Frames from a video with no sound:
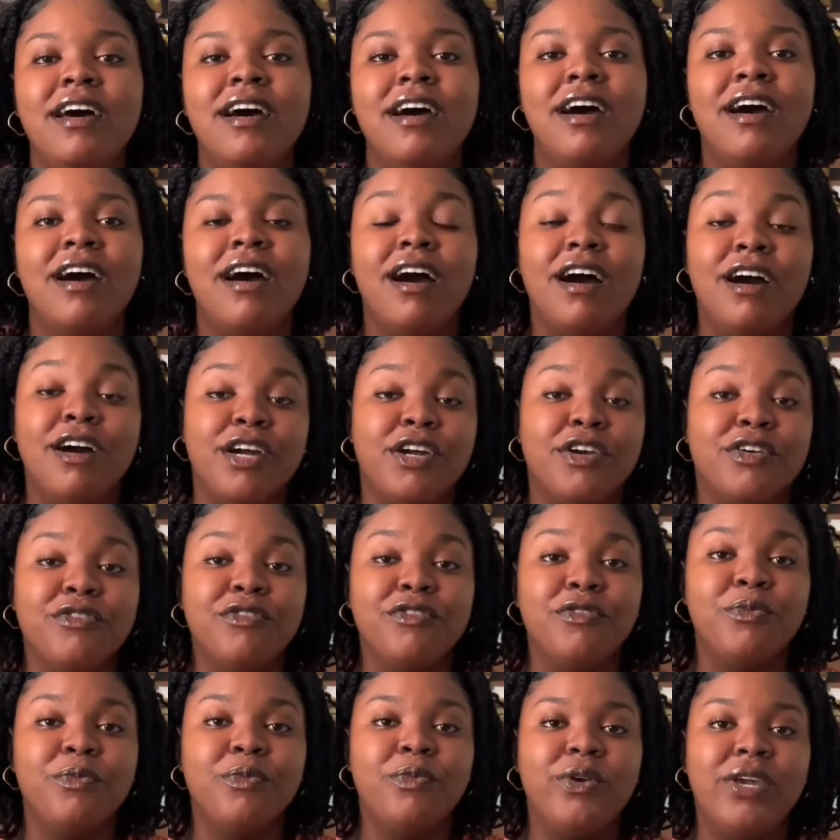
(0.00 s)
a
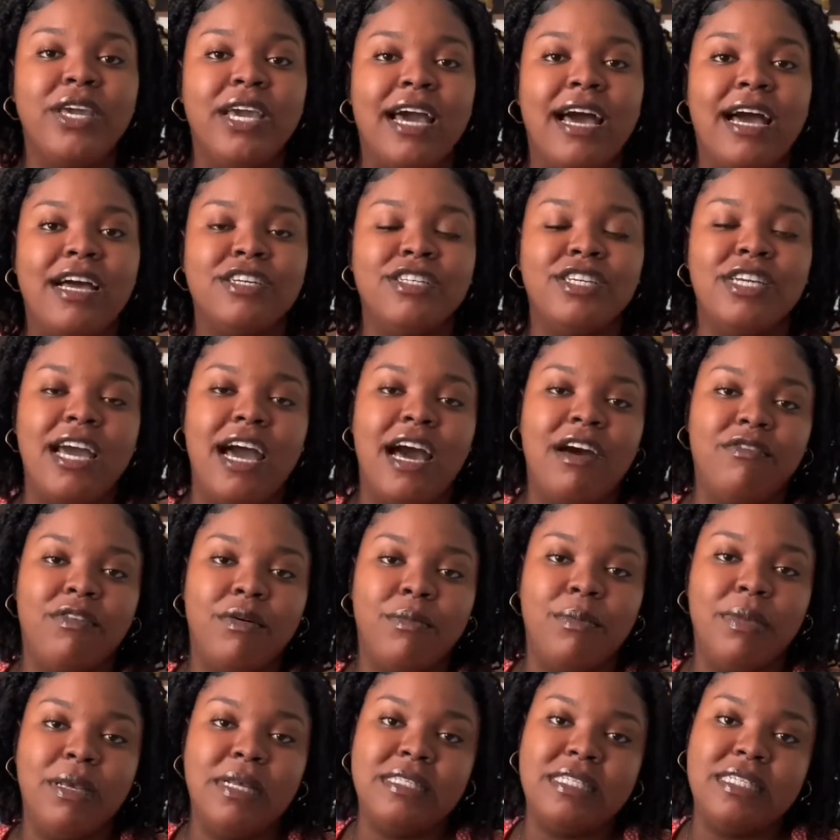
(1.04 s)
group. We actually have a
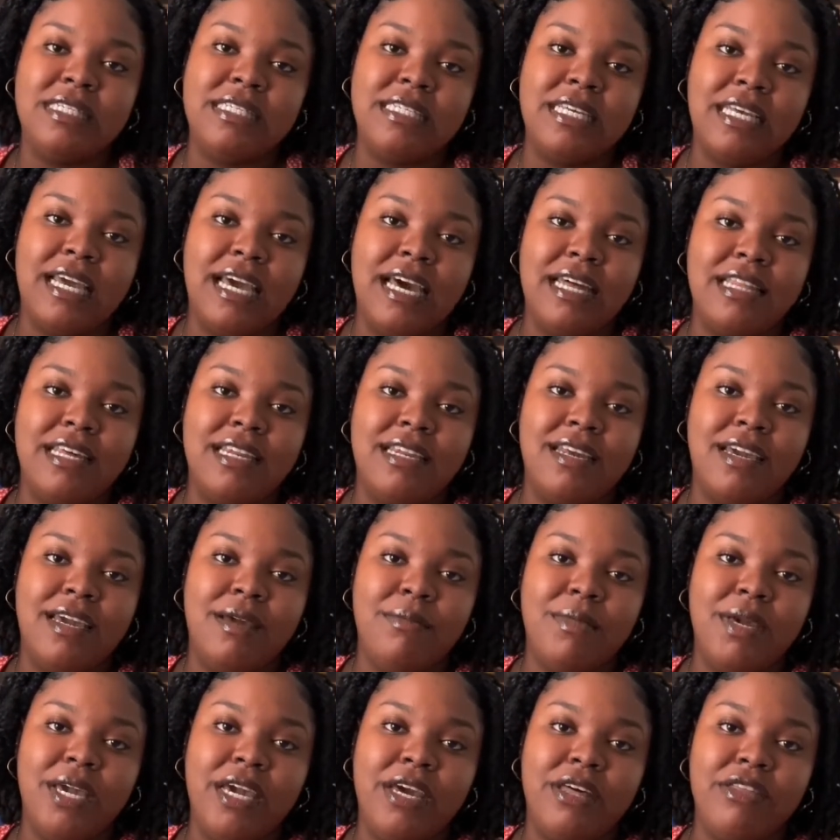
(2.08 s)
business together named
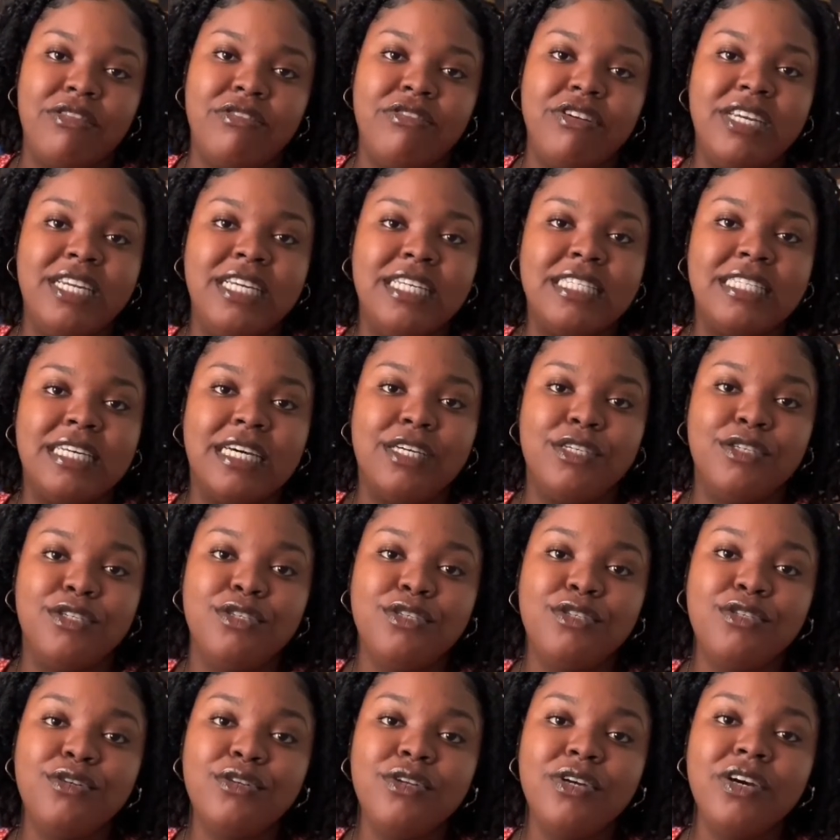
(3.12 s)
A3 Design
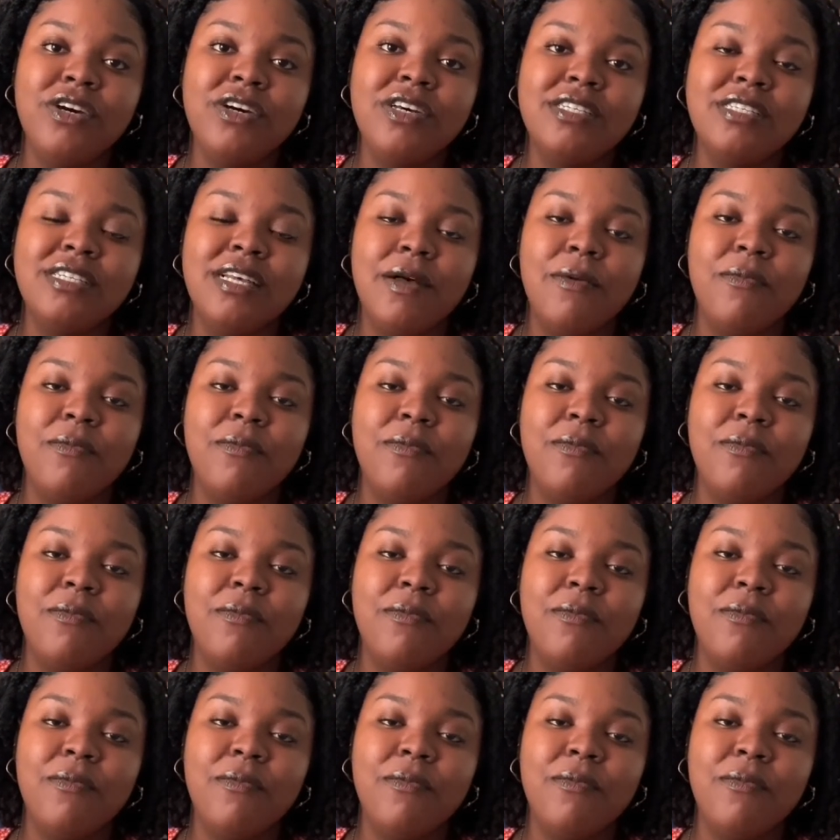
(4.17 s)
Studios,